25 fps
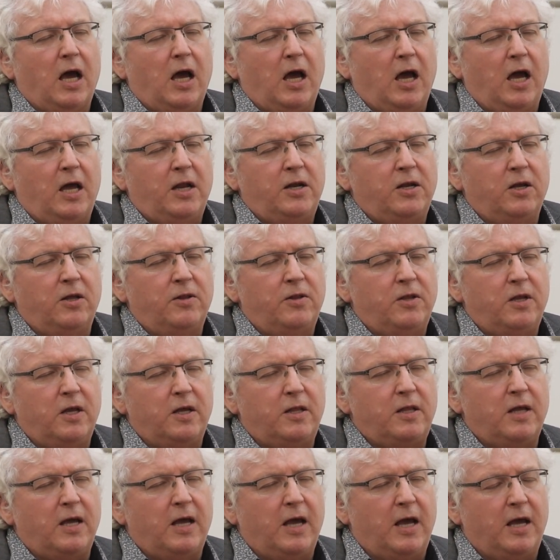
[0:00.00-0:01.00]
And on the
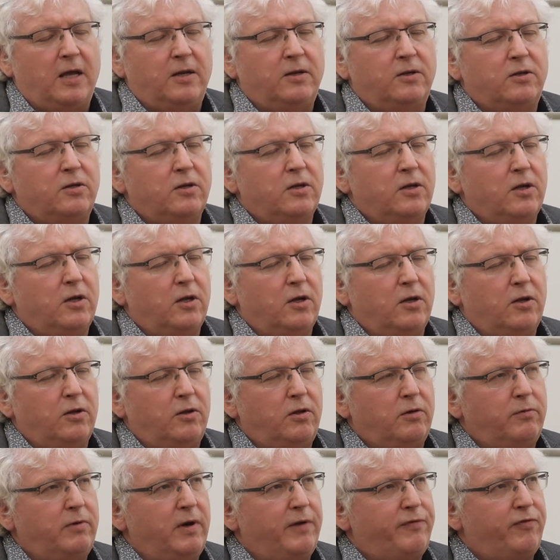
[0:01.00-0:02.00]
other hand,
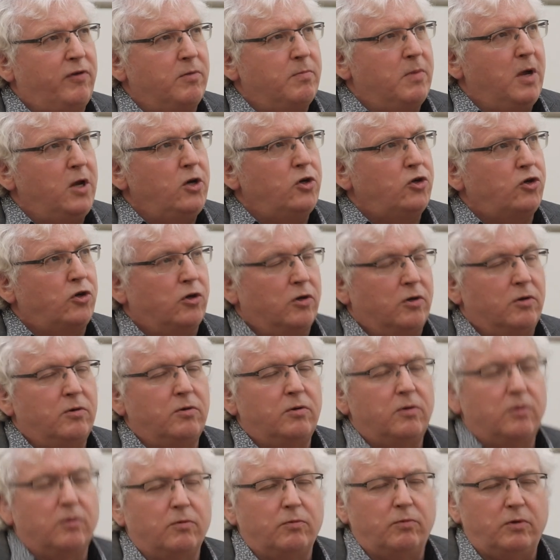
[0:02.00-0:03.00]
the
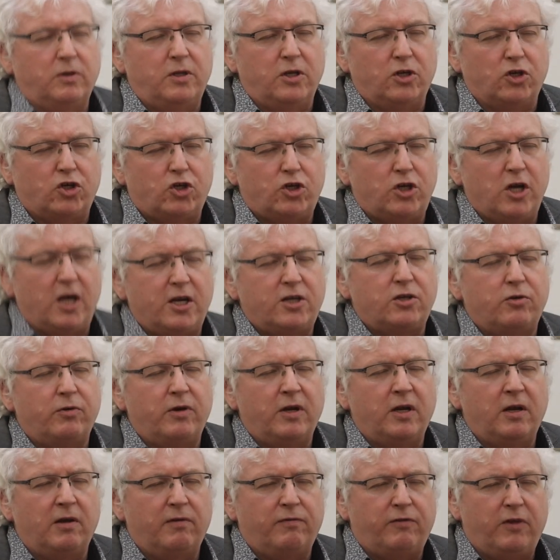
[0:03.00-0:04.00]
Reformation, with its
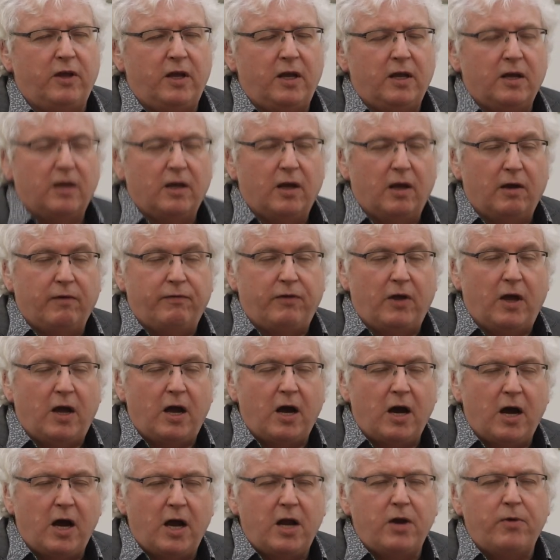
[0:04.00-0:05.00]
shattering of the, of the
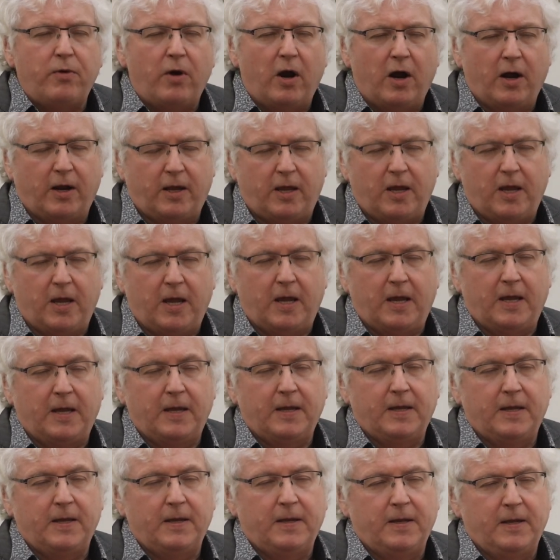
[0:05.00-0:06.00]
hierarchy
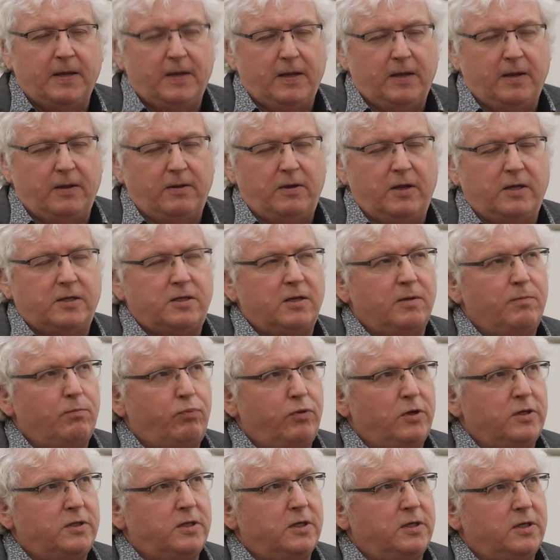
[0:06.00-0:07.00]
that's
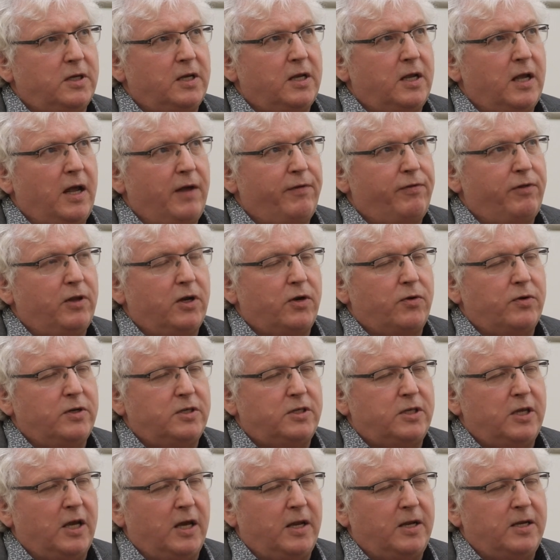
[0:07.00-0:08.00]
implicit in Catholic
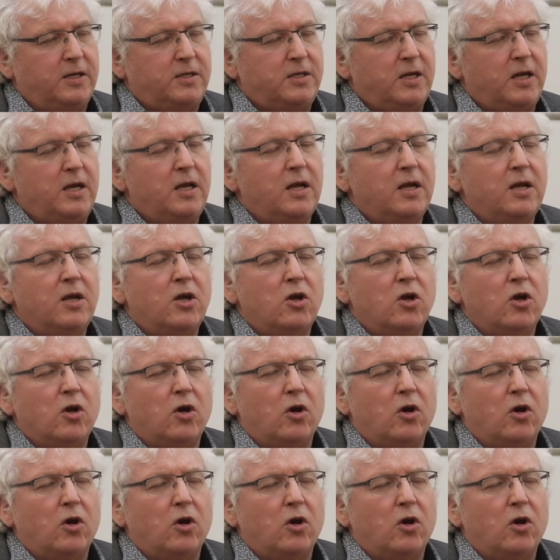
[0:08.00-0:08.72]
Christianity,